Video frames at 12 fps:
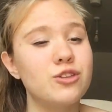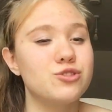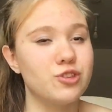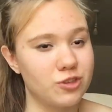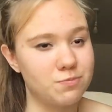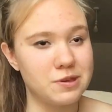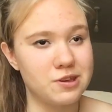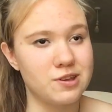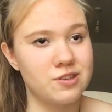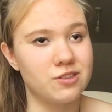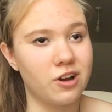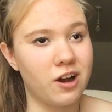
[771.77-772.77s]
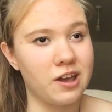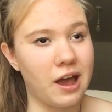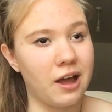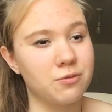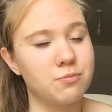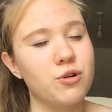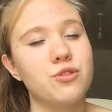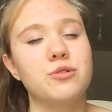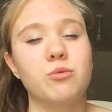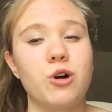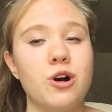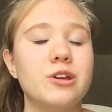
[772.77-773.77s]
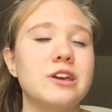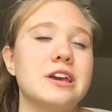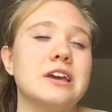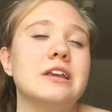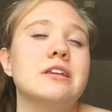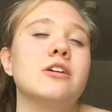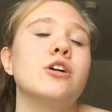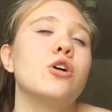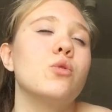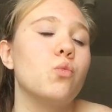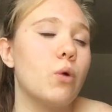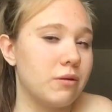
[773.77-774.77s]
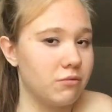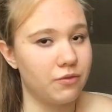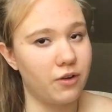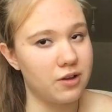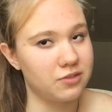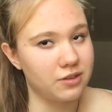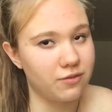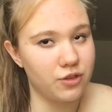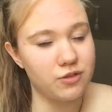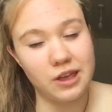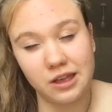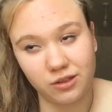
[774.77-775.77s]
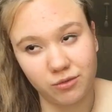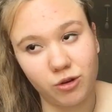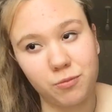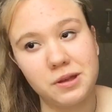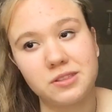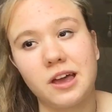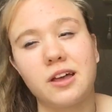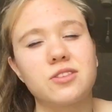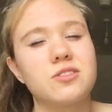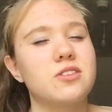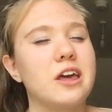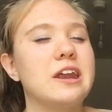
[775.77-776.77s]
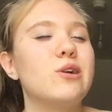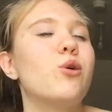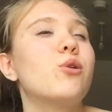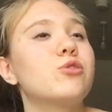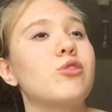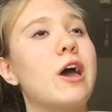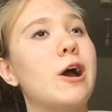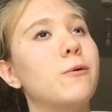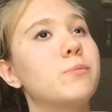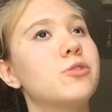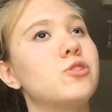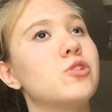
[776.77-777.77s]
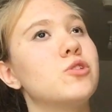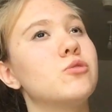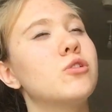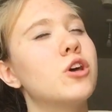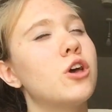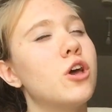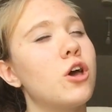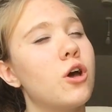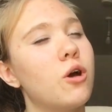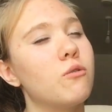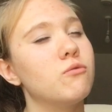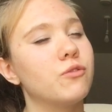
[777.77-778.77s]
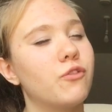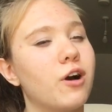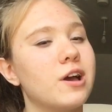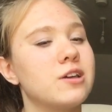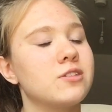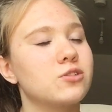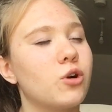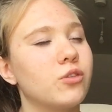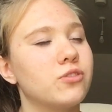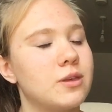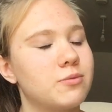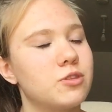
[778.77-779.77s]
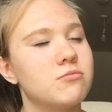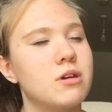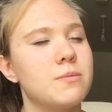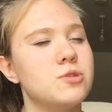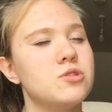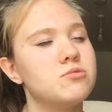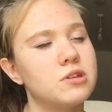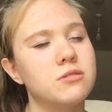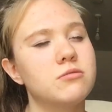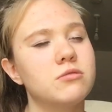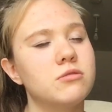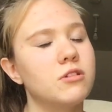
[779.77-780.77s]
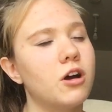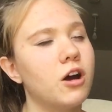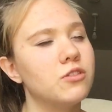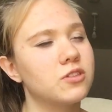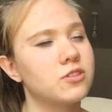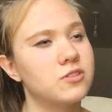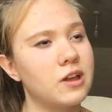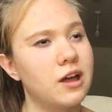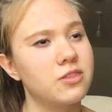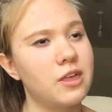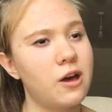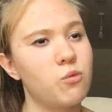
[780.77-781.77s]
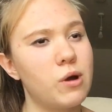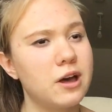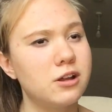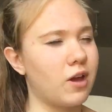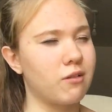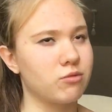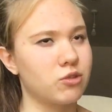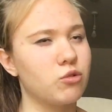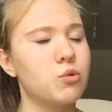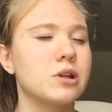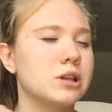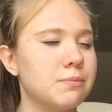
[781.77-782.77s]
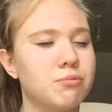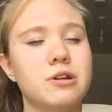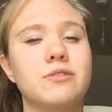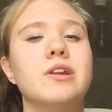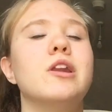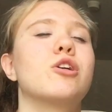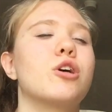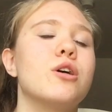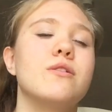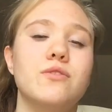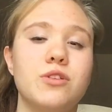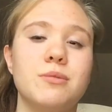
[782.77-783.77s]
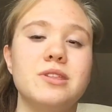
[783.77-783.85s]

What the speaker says: just because I had put the work in when revising for those end of topic tests. And it also helps you revise concepts that maybe you didn't understand that well. Trying to quickly briefly look over them